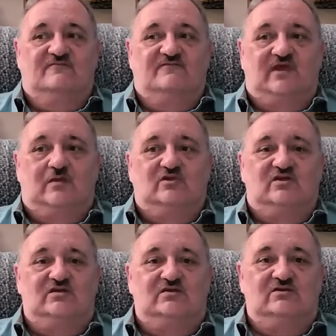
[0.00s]

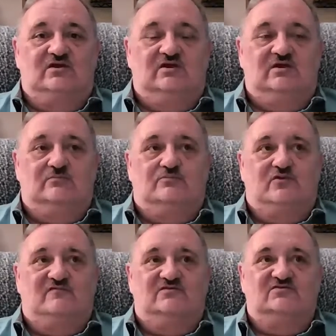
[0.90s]
family and
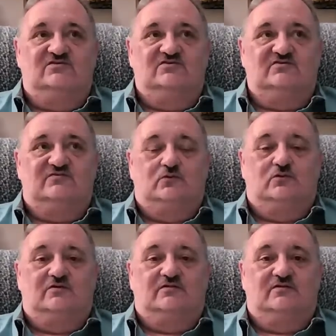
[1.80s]
privileges
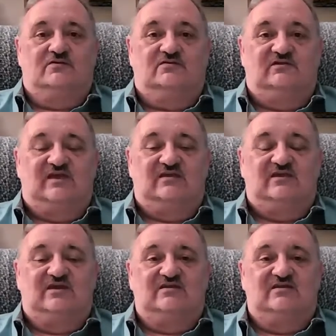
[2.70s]
for the
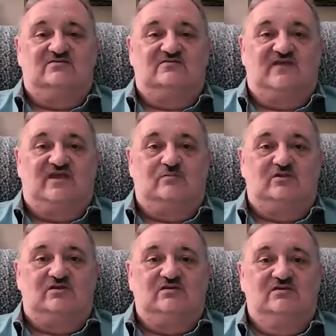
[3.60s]
candidate's
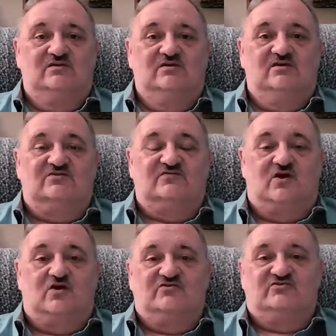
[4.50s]
family, as
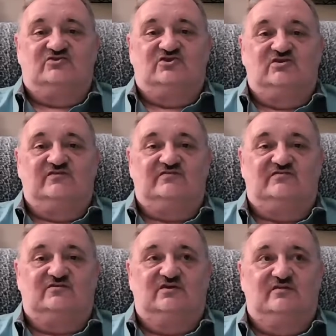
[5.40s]
far as
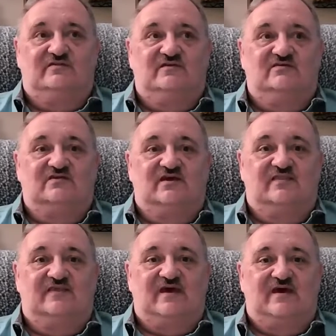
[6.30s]
gifts and things
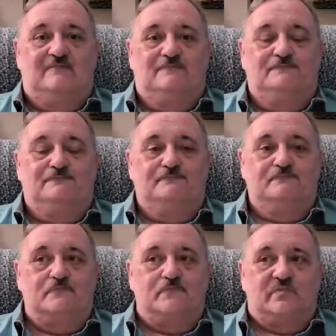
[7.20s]
like that,
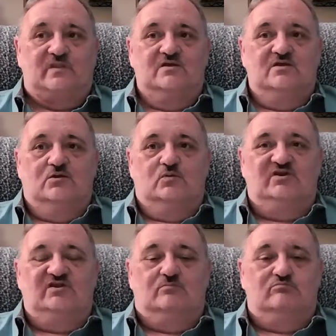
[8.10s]
we
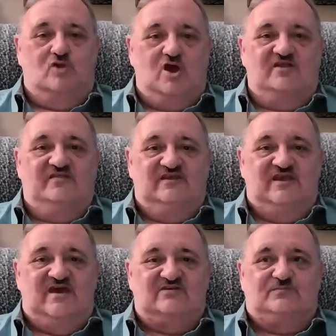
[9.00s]
need to broaden
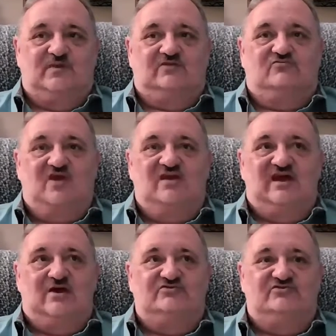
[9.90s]
the aspect. Right now,